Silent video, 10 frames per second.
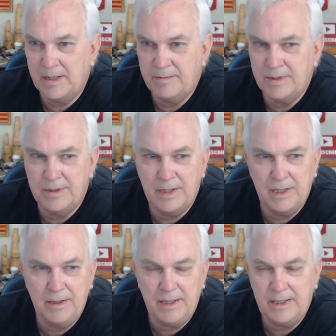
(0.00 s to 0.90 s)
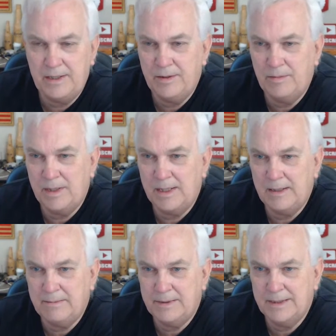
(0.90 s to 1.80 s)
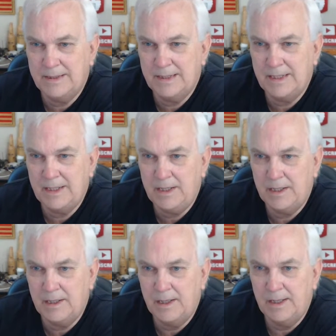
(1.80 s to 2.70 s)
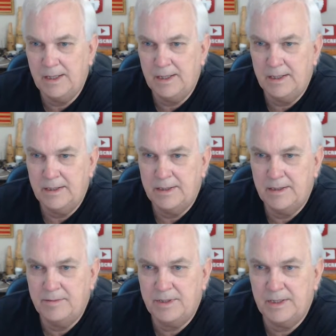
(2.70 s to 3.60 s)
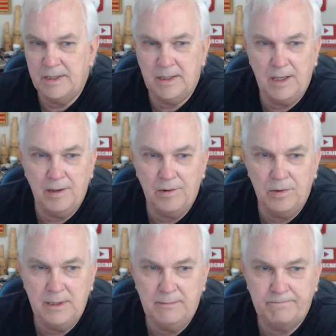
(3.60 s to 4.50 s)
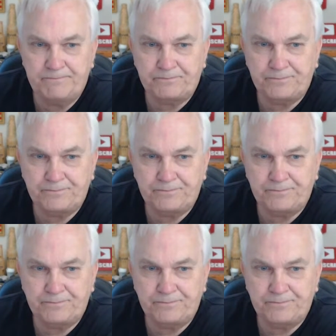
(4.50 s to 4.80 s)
Sims is here. How you doing, Bob? Good to see you. Jim Senecola.